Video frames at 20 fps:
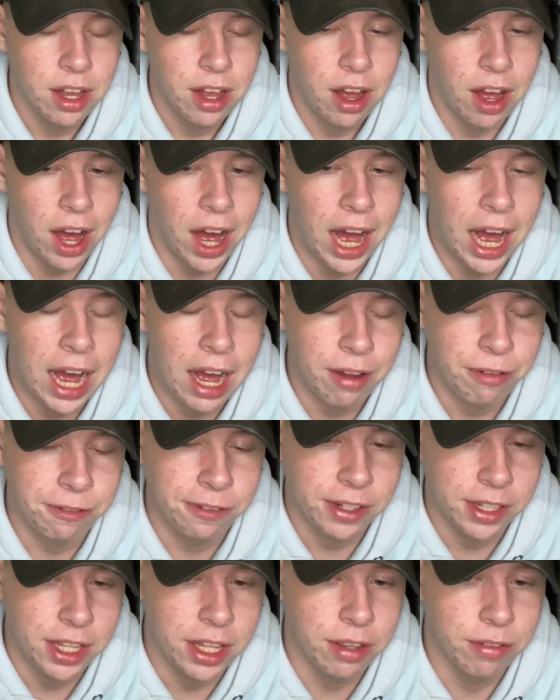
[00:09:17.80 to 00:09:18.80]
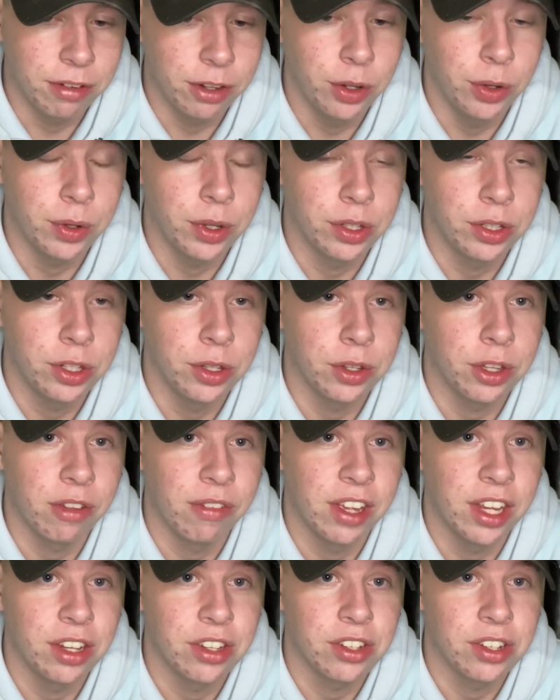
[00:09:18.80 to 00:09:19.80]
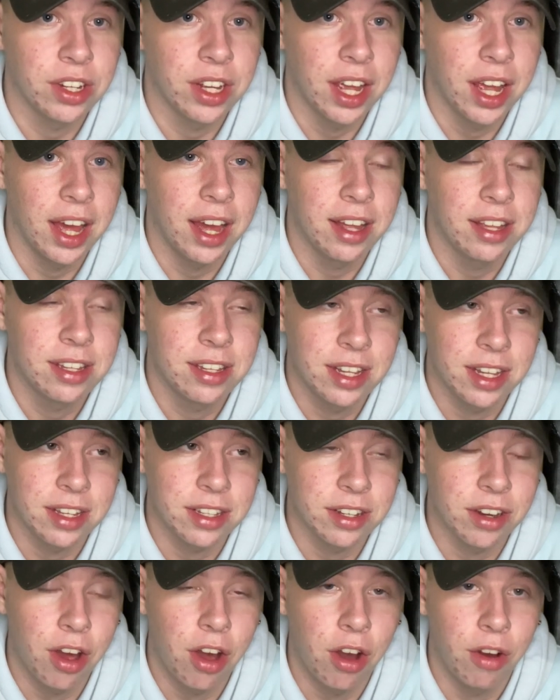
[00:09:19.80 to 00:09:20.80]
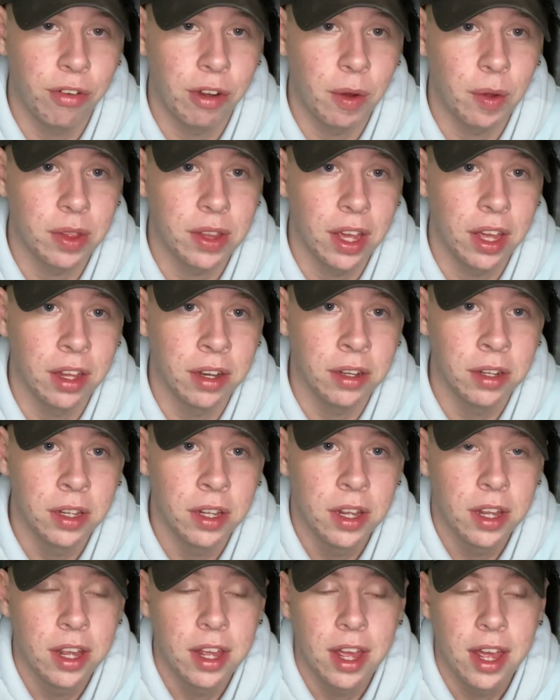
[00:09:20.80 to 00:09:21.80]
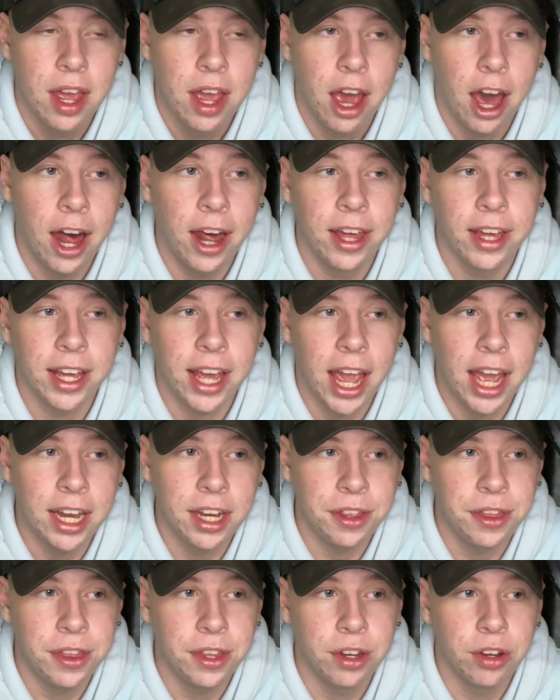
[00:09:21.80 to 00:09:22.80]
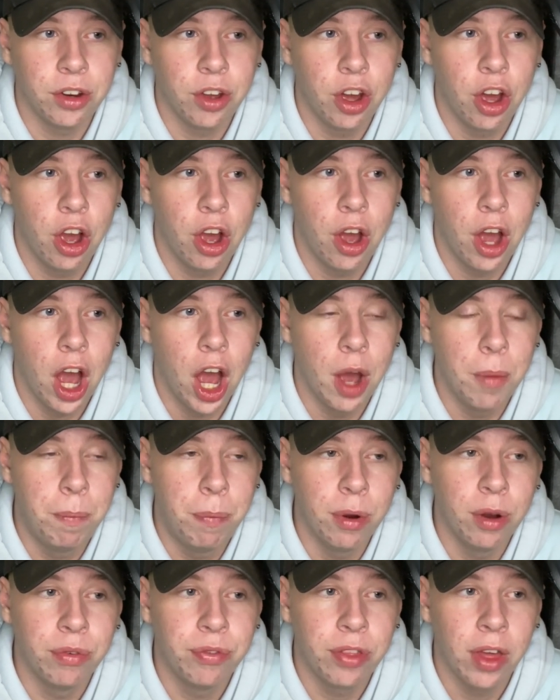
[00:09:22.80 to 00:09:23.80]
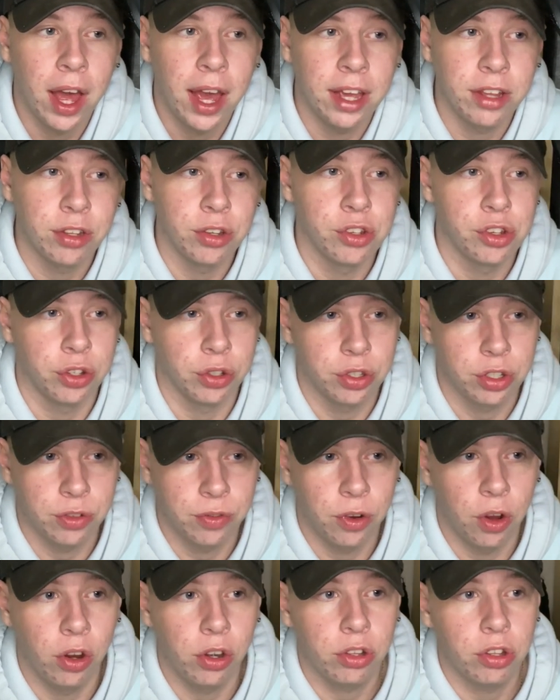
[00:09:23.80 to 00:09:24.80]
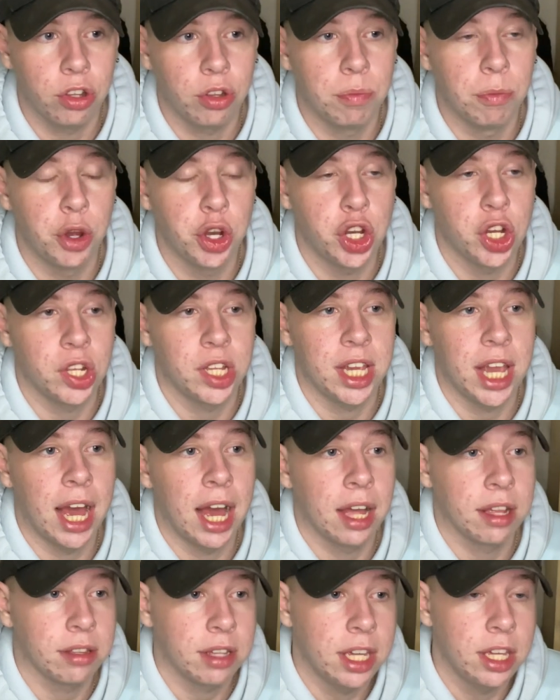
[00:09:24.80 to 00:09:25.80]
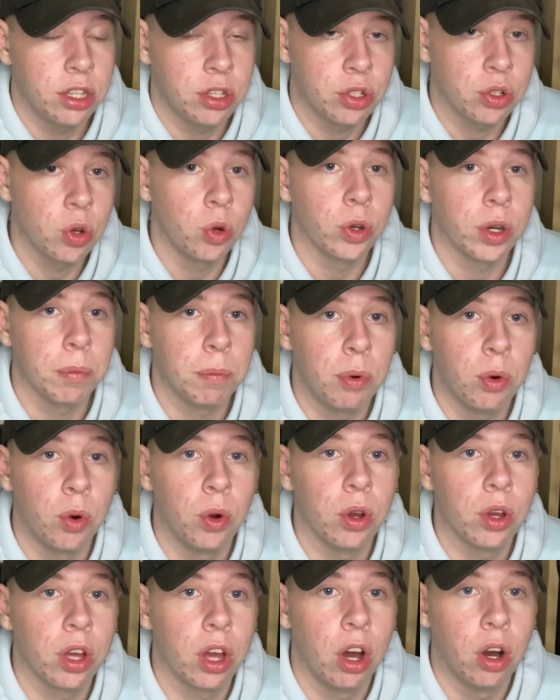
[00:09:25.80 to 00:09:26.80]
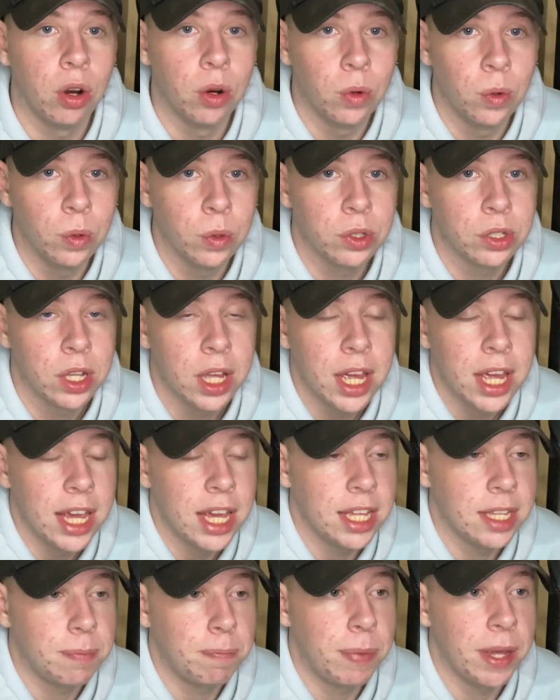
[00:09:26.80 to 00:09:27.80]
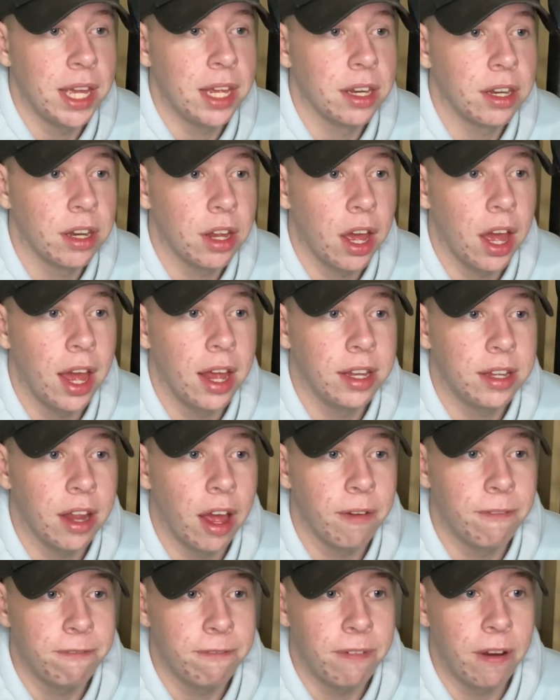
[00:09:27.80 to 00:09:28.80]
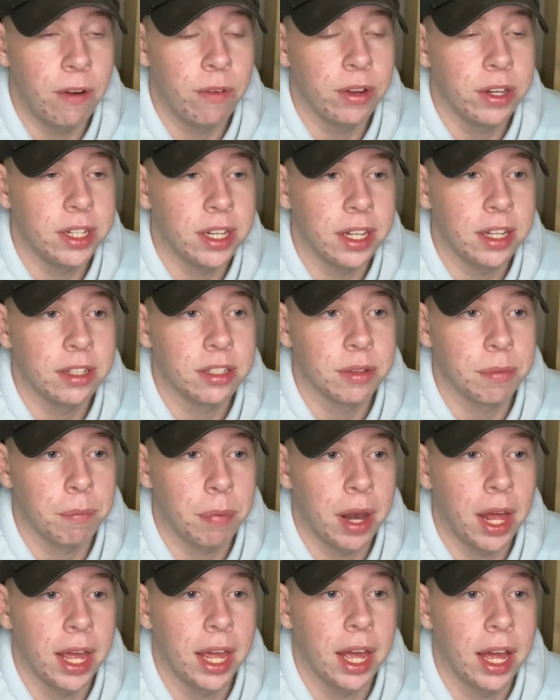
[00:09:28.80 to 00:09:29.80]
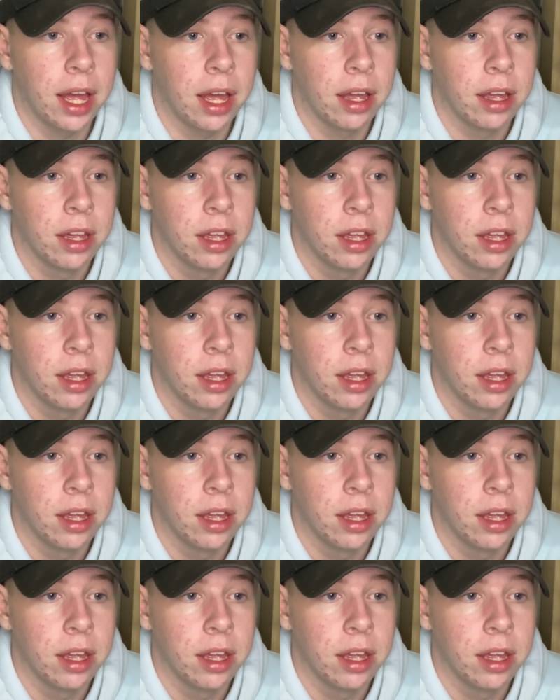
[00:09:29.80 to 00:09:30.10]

I have to give Lucas Yukovich a 6.5 out of 10. I think anything above that is unjustified because as much as he's scored important goals, he's been a very decent player.